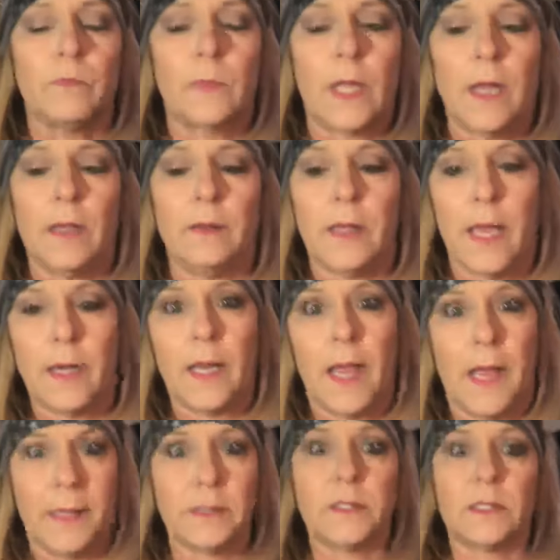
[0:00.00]
And that
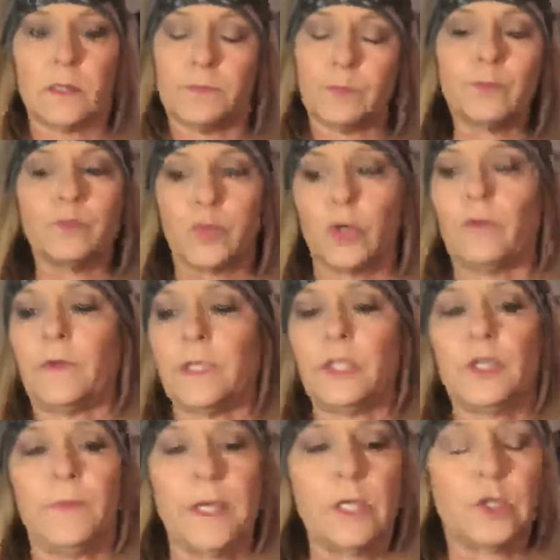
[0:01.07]
has proven
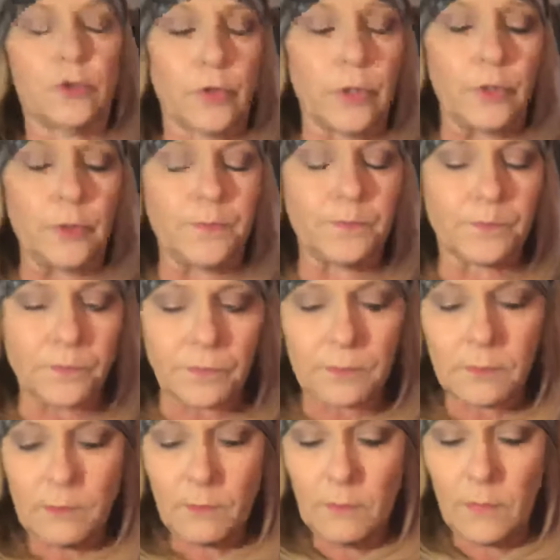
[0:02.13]
to be true.
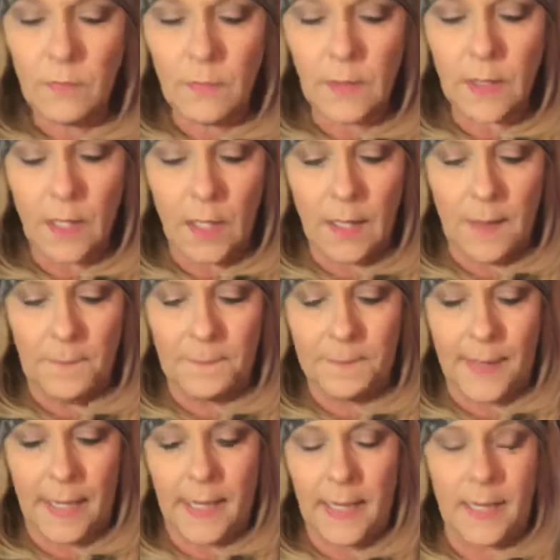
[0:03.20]

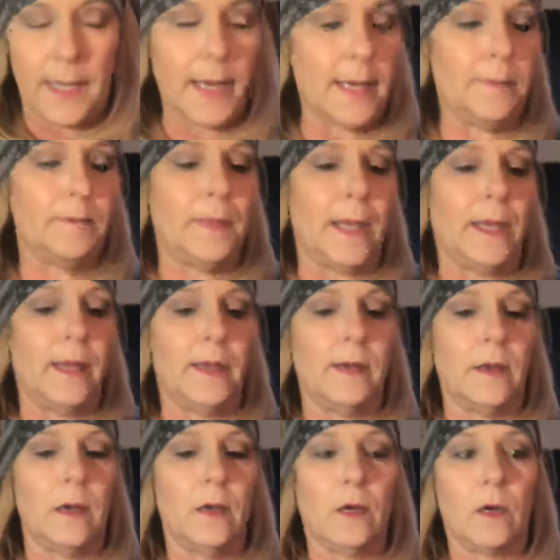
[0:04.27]
But it had been
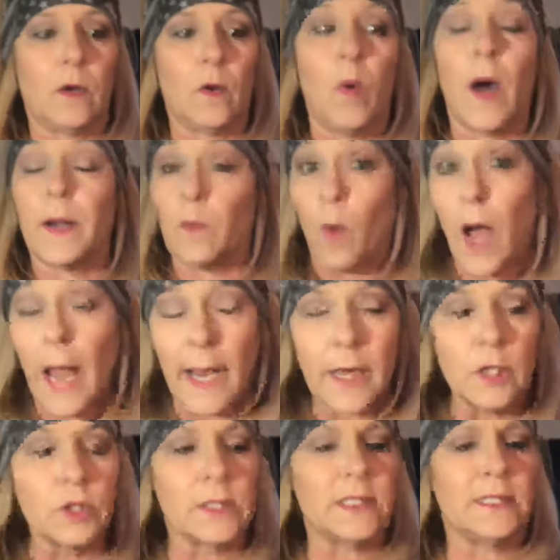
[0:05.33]
quite a
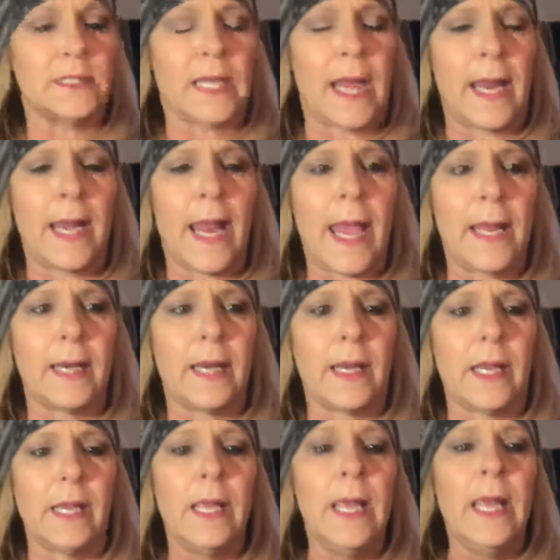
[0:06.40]
while since I had had
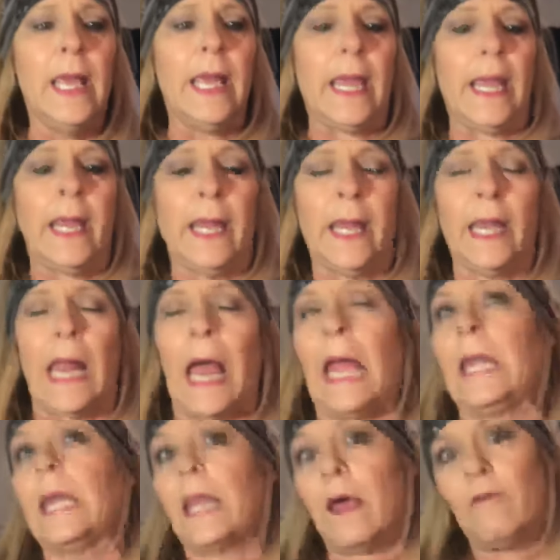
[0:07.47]
any. And I
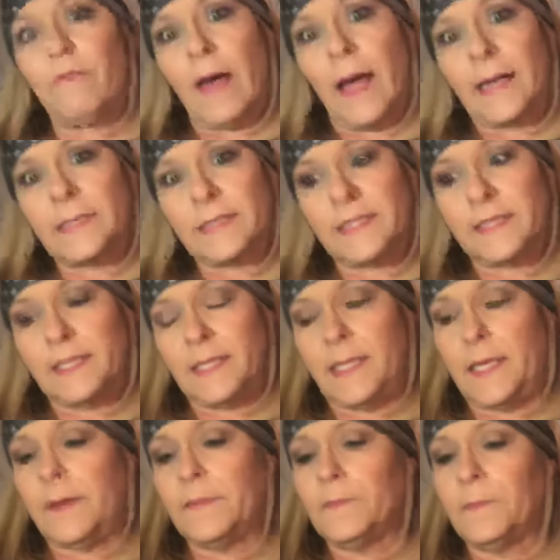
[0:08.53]
love iced
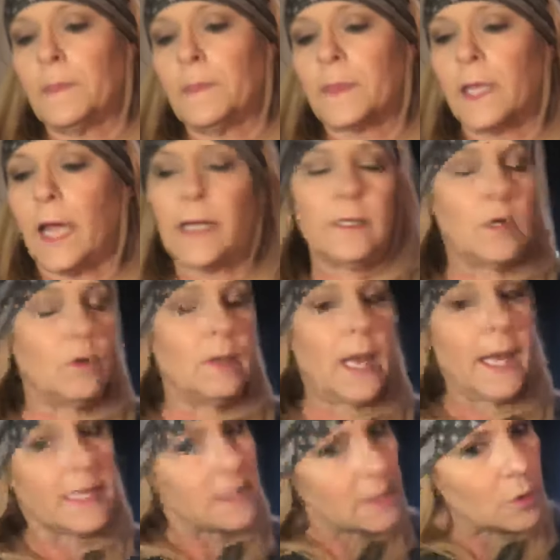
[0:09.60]
tea. I don't
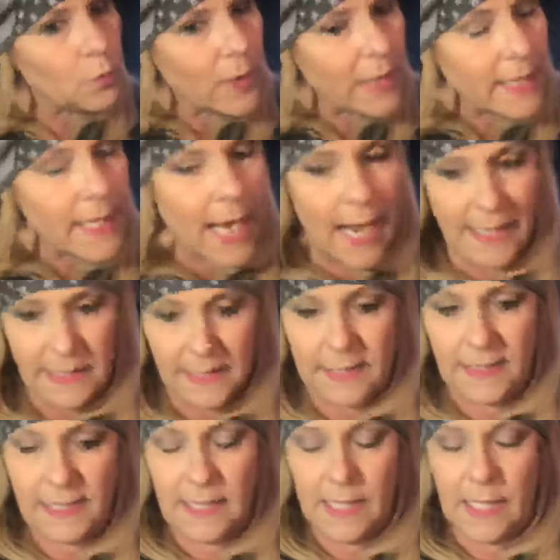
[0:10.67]
like sweet
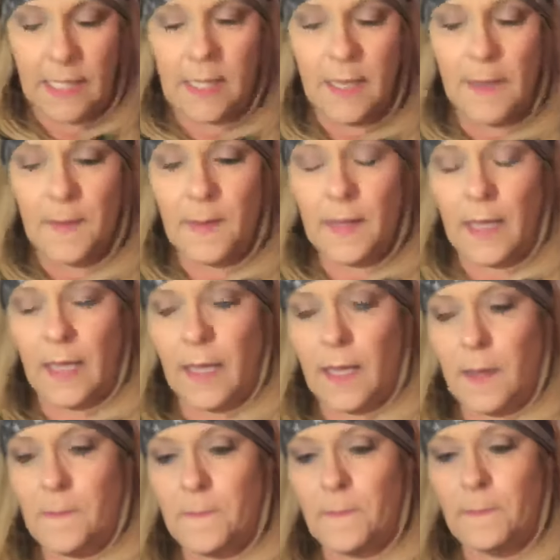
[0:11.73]
iced tea,
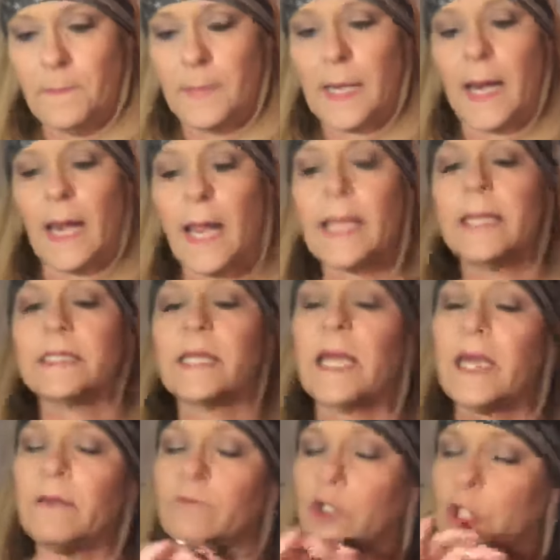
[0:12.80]
but I like it to
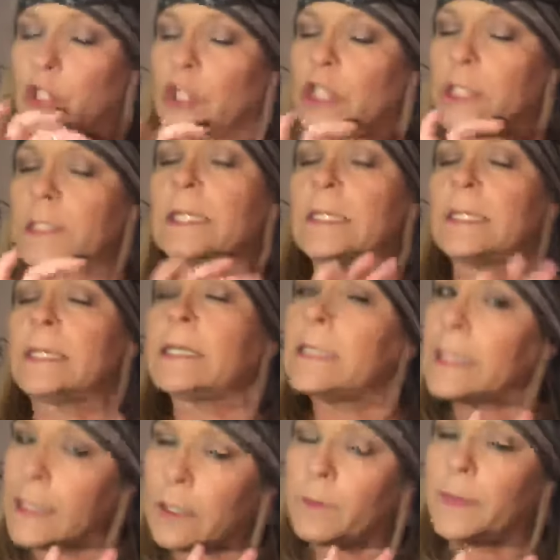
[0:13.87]
have just a
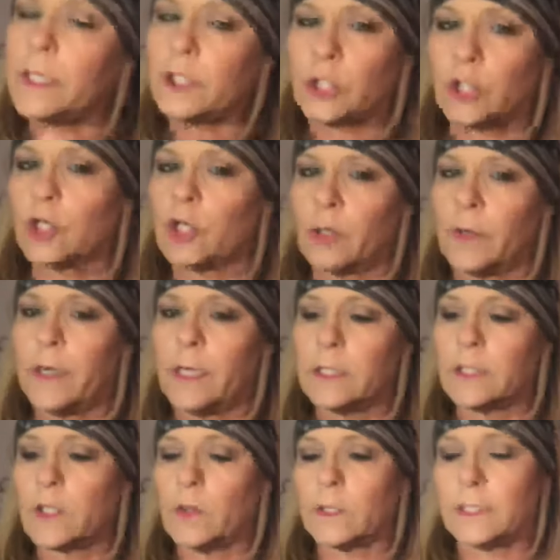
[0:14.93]
little bit of sugar in it
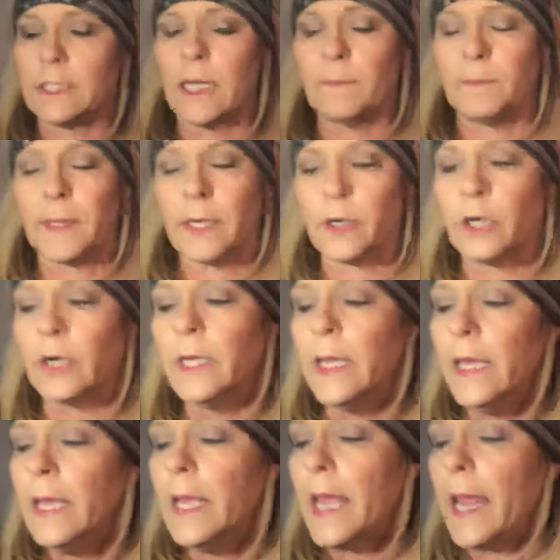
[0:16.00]
so it's not bitter.
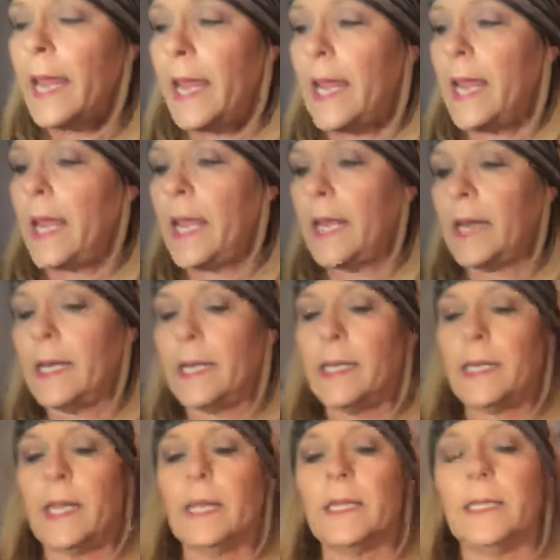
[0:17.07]

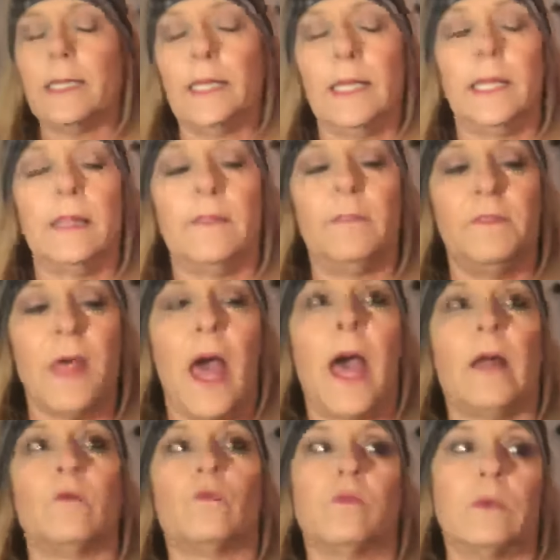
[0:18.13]
And
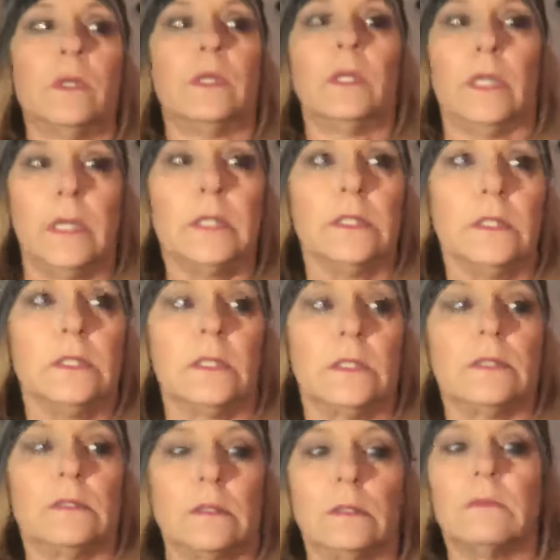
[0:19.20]
that
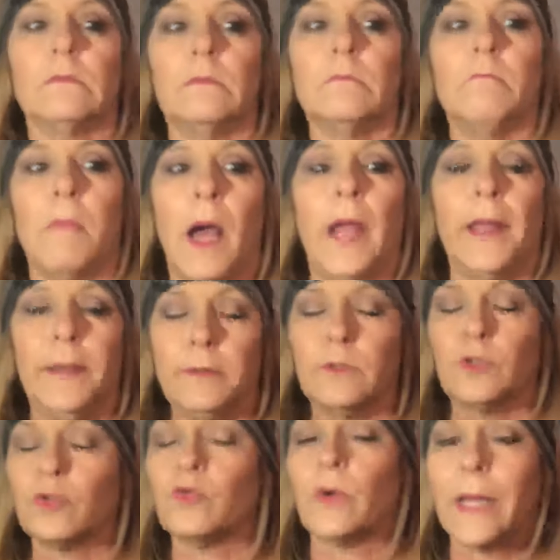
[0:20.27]
is my
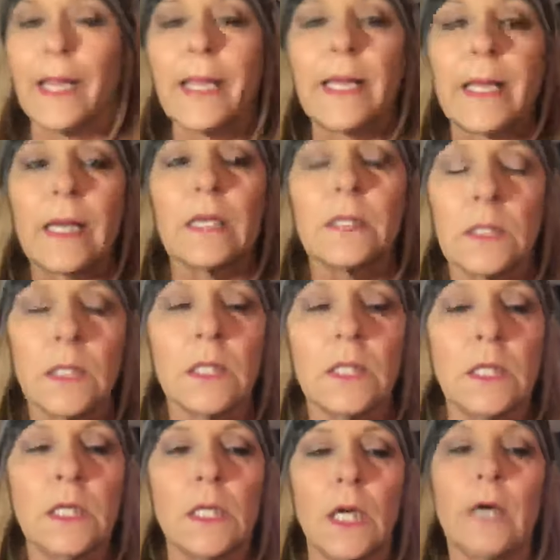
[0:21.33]
drink
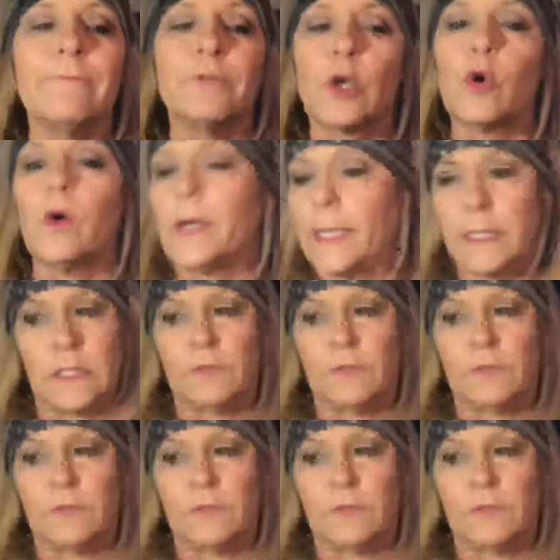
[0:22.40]
of choice